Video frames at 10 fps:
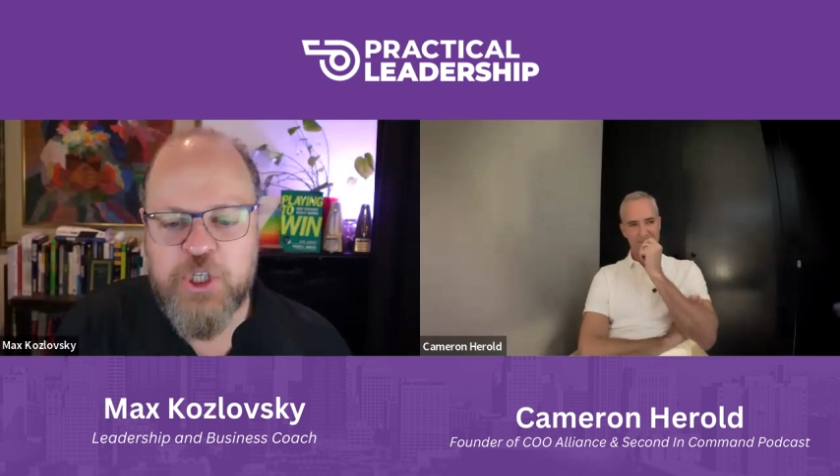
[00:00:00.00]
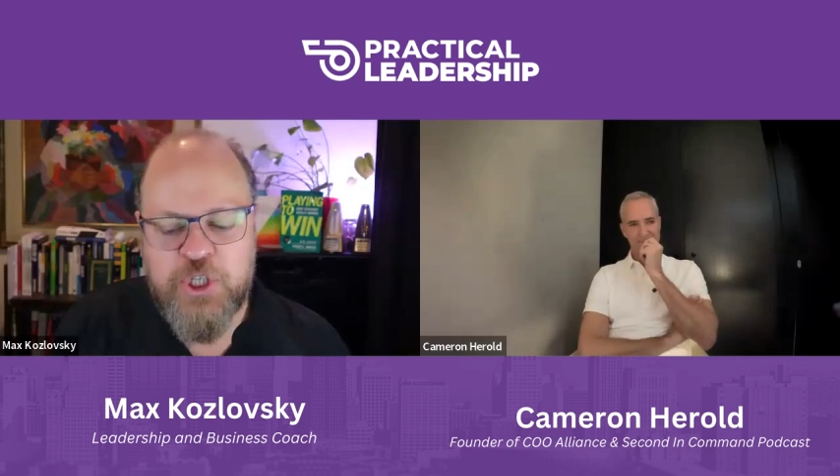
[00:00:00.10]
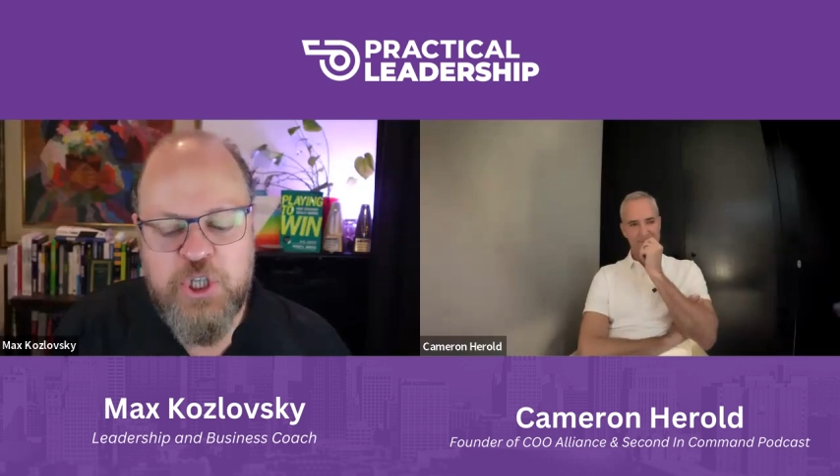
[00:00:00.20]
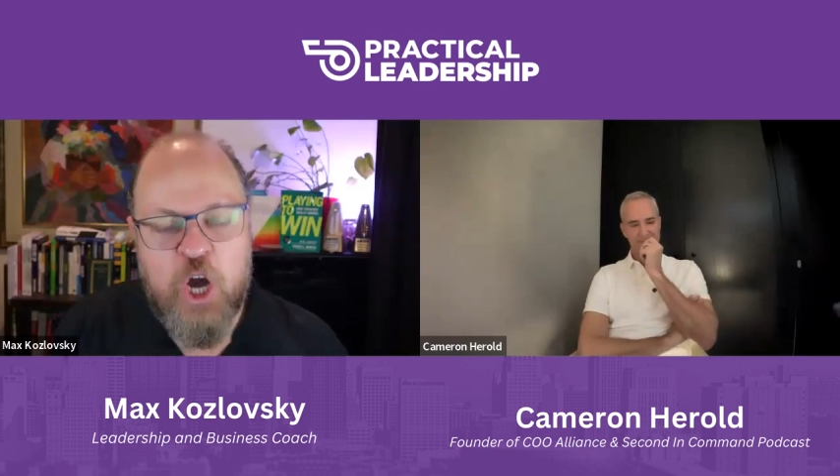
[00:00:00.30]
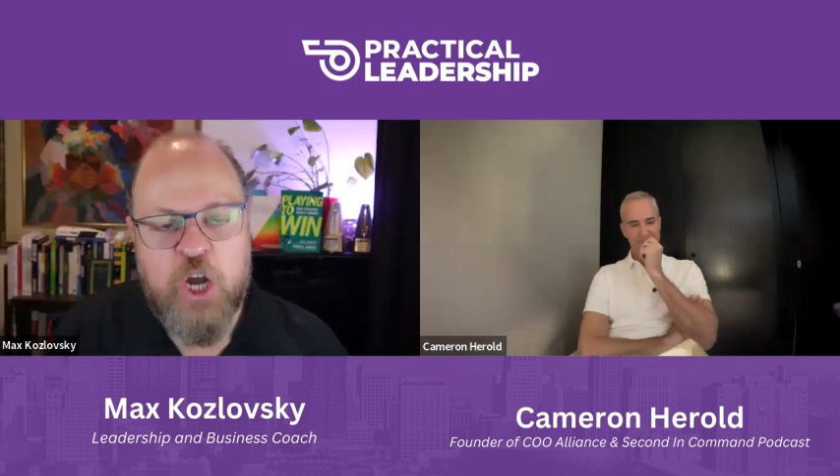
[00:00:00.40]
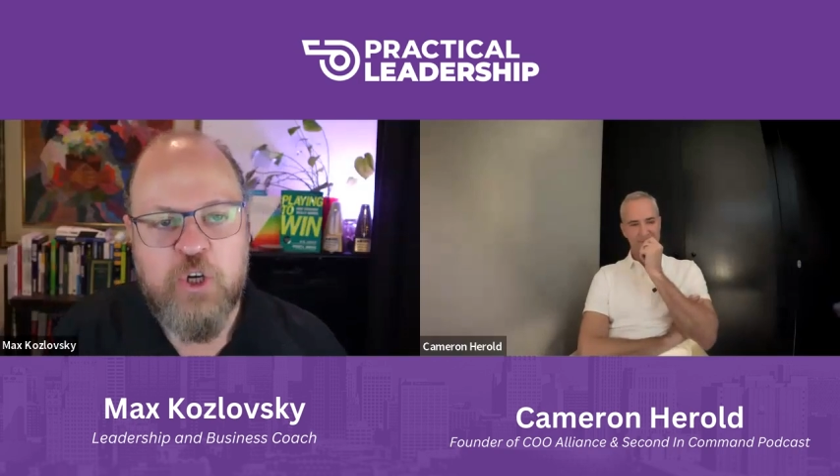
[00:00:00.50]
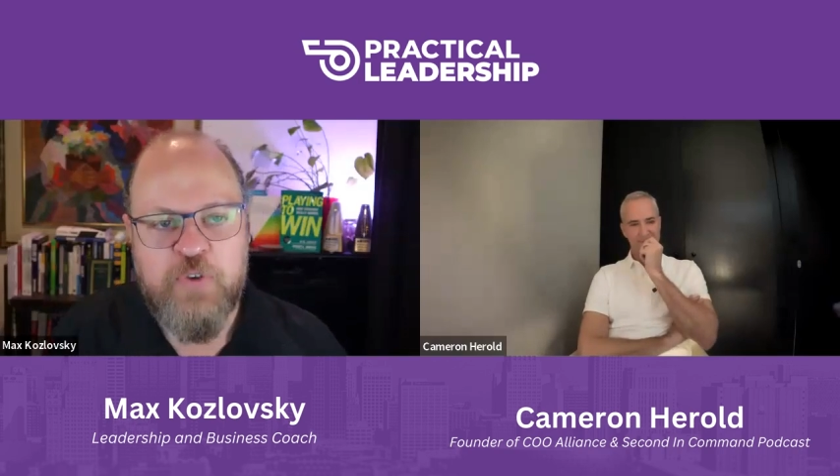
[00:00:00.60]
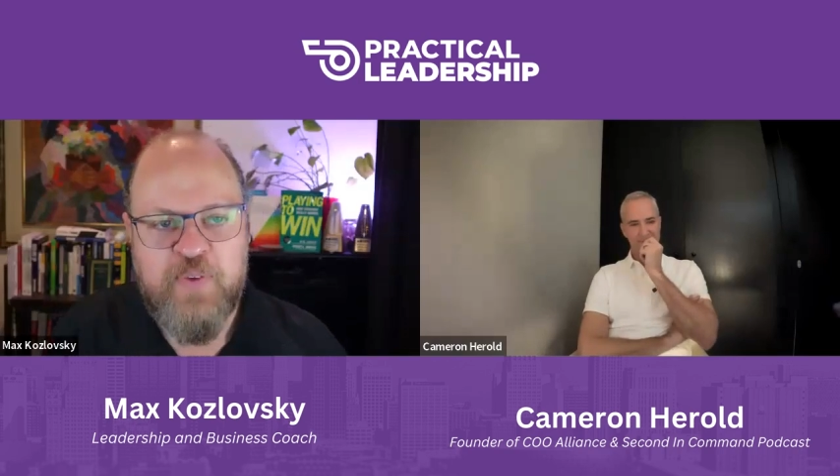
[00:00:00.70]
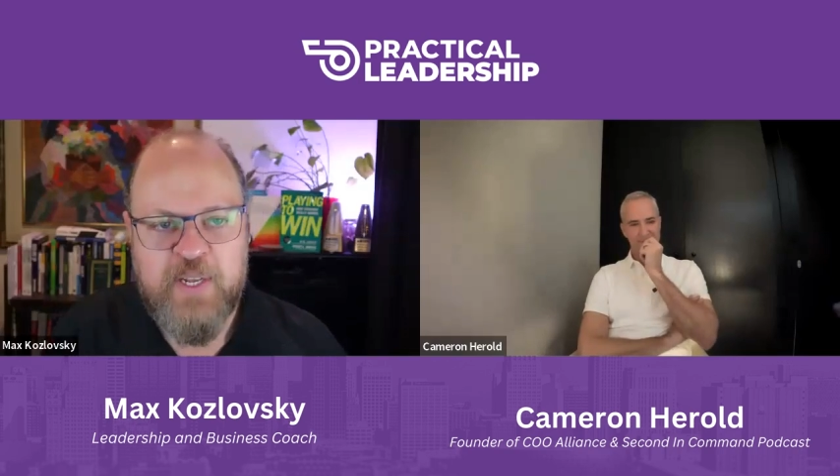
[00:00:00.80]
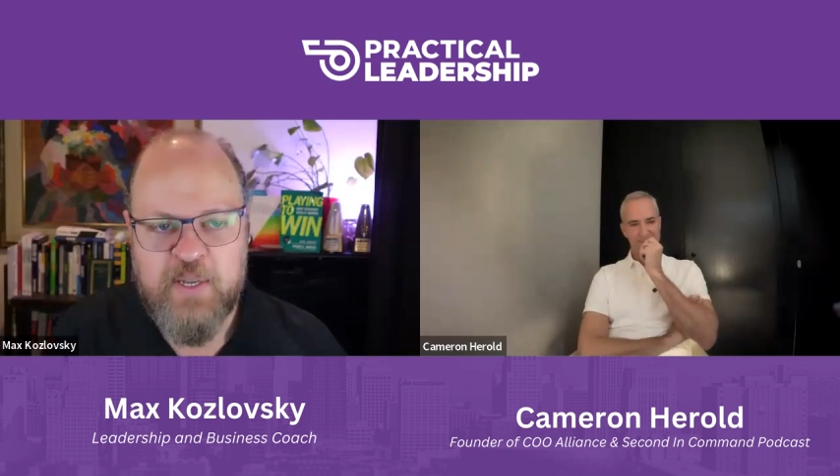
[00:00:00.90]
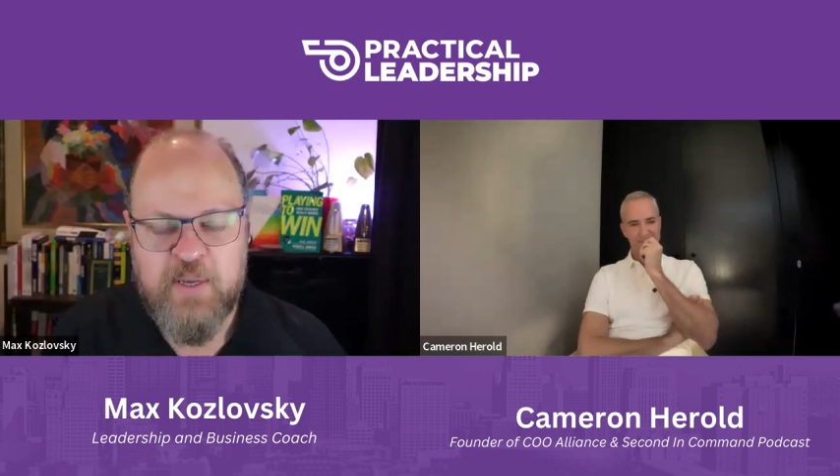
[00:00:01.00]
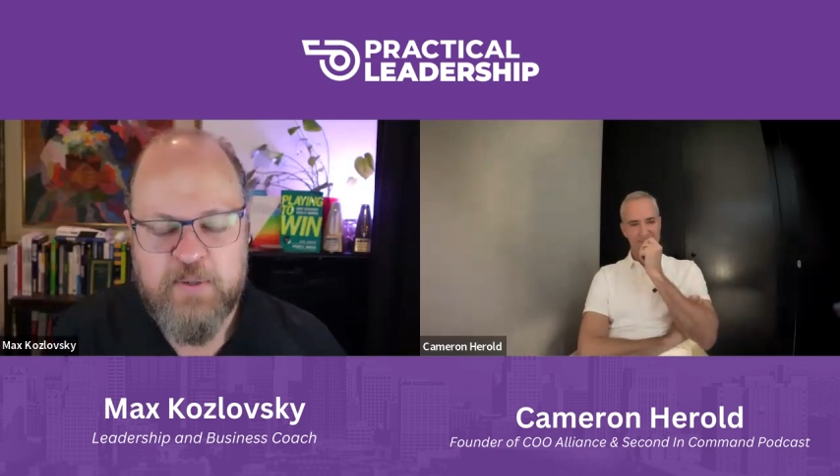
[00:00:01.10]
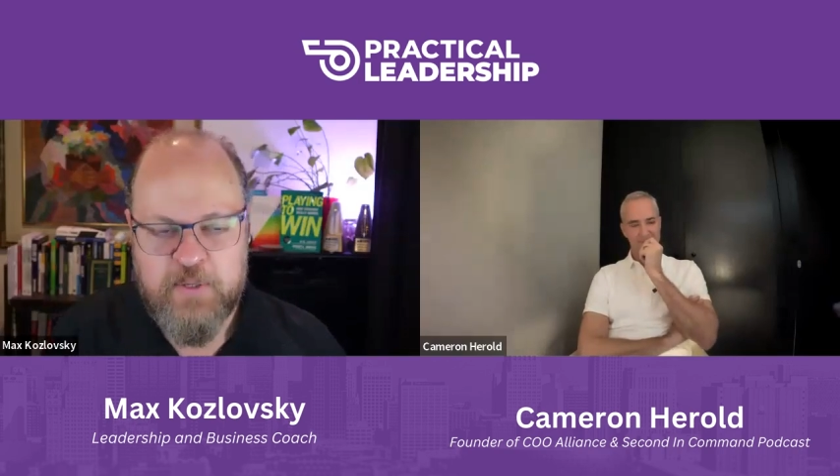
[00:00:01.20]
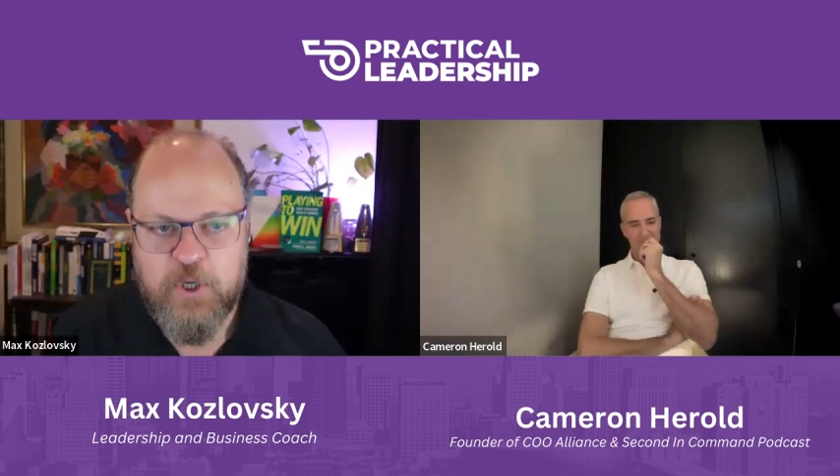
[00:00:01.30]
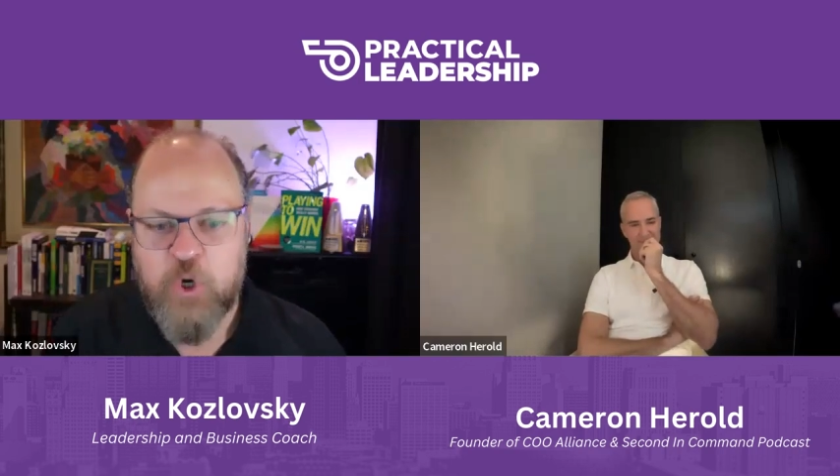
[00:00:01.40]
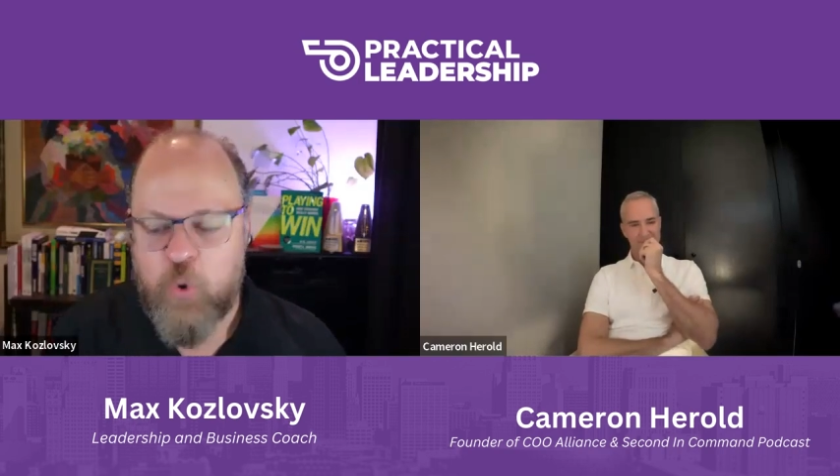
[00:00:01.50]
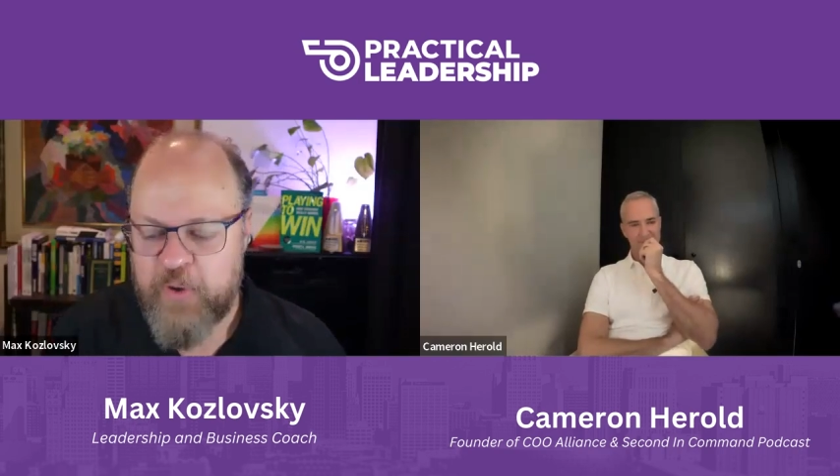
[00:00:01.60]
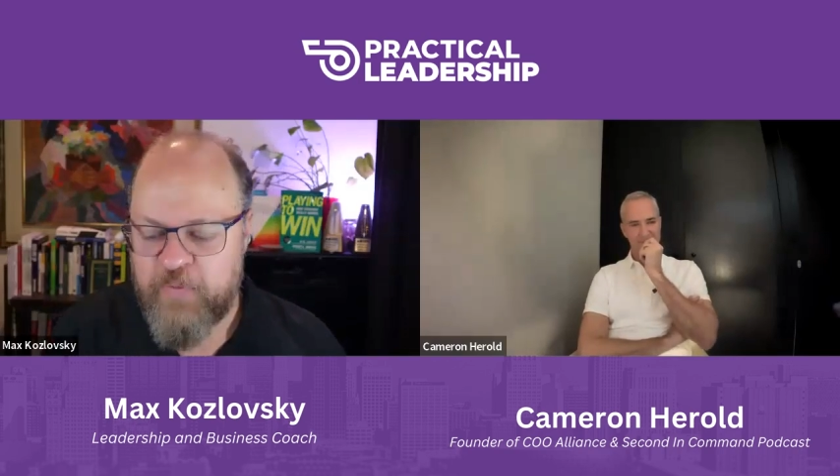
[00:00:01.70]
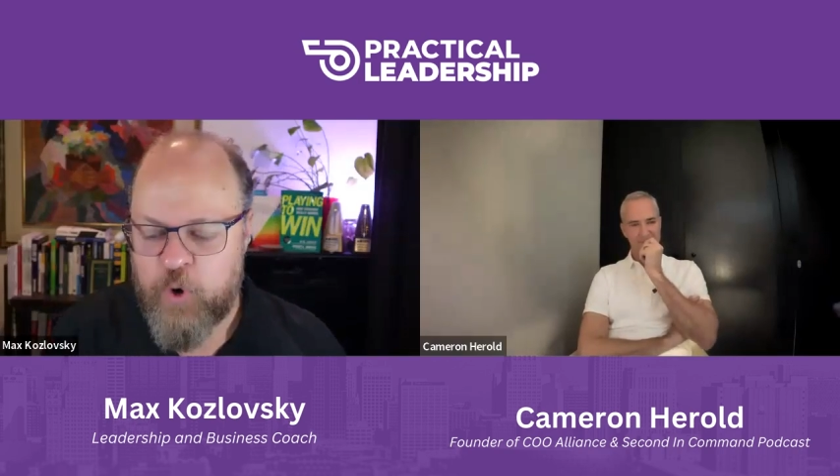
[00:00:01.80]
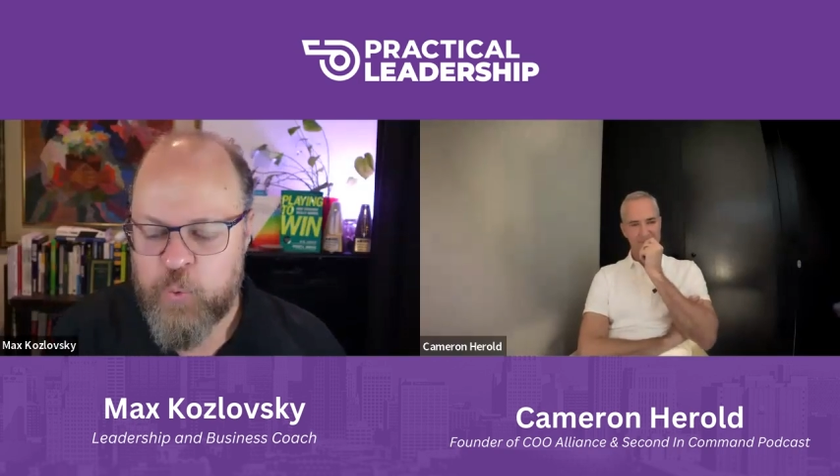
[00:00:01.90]
not a good fit going
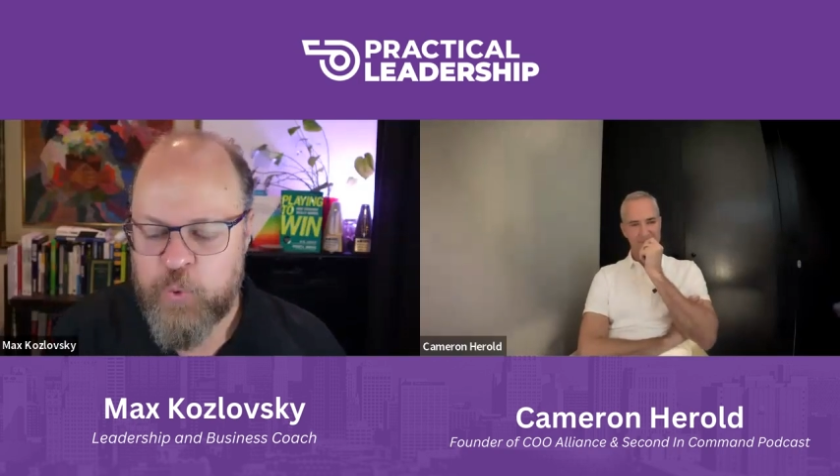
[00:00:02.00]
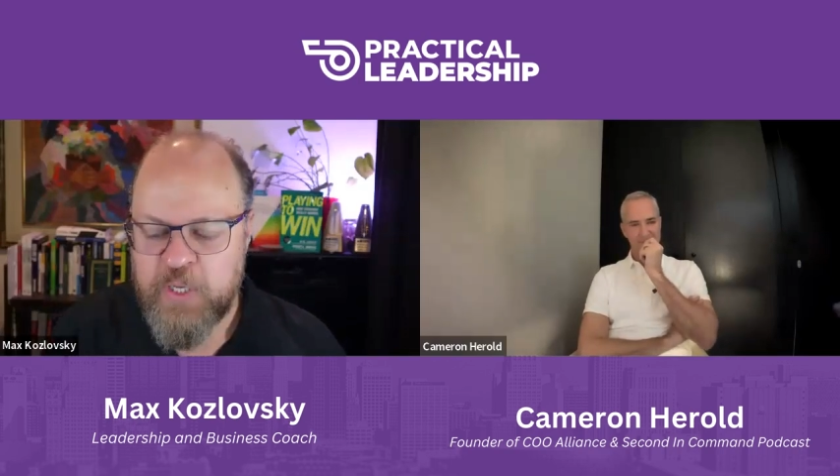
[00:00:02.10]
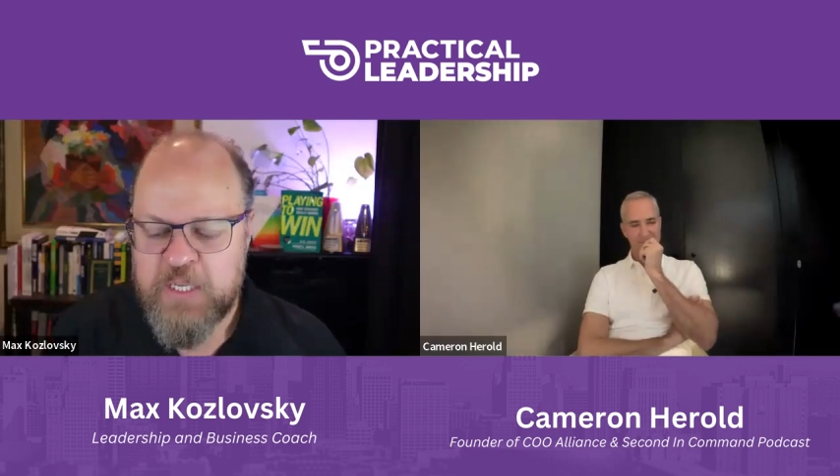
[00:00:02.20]
forward?